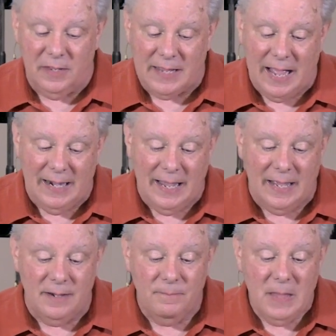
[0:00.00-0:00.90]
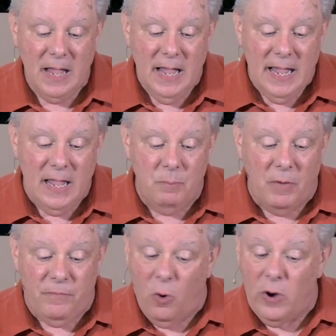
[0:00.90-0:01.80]
of the Godhead.
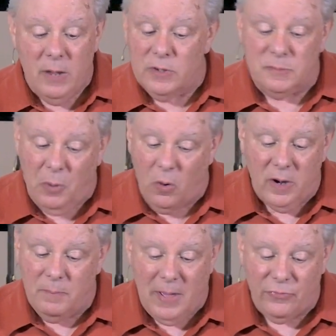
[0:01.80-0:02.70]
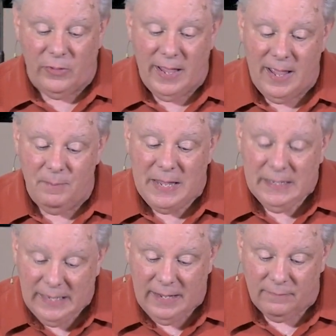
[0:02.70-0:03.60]
Before he was born at Bethlehem,
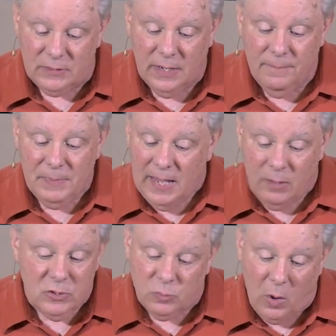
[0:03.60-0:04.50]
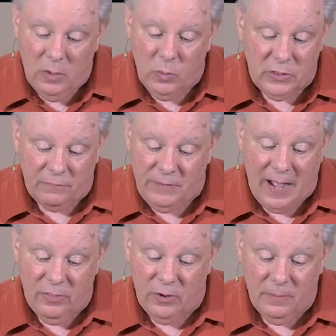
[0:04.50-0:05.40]
he lived. He was one with the
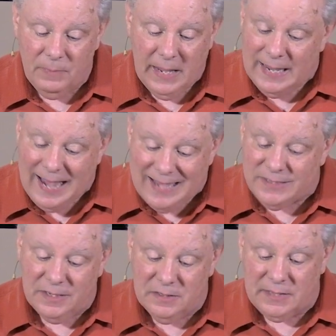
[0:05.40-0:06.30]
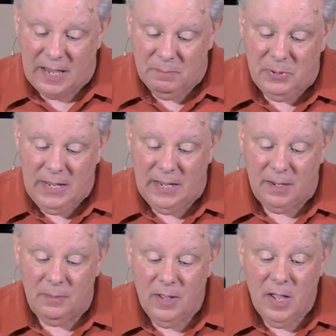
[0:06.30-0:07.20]
Father in essence and
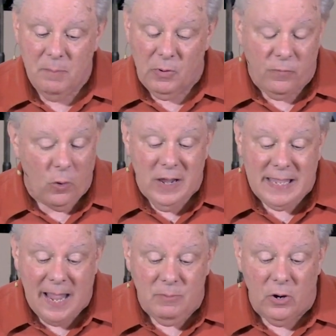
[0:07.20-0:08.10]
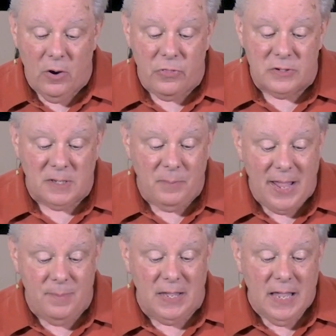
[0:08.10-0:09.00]
being. Before he came to earth as a
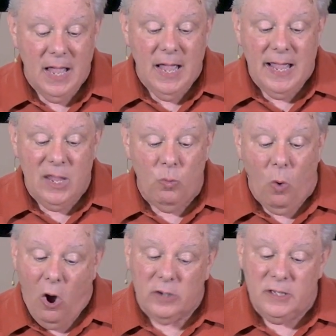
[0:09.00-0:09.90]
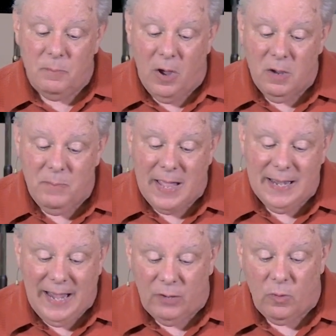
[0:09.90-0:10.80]
baby, he walked among
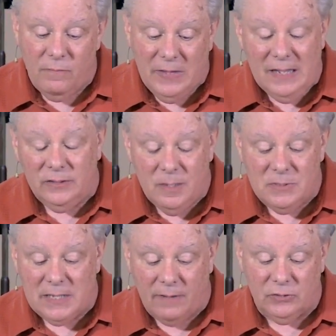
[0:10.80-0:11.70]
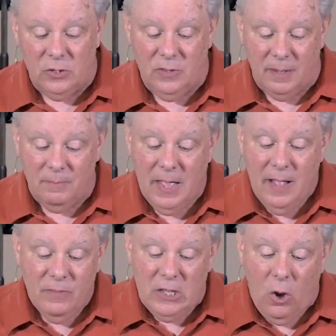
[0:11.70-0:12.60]
men and revealed himself to them.
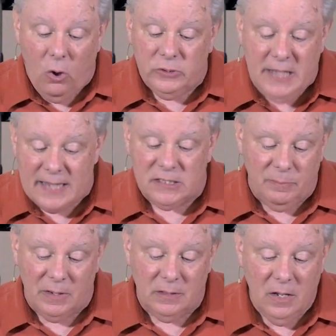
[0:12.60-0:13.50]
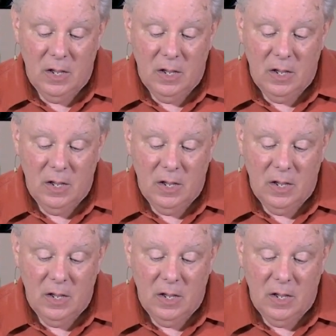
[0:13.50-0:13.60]
The Old Testament,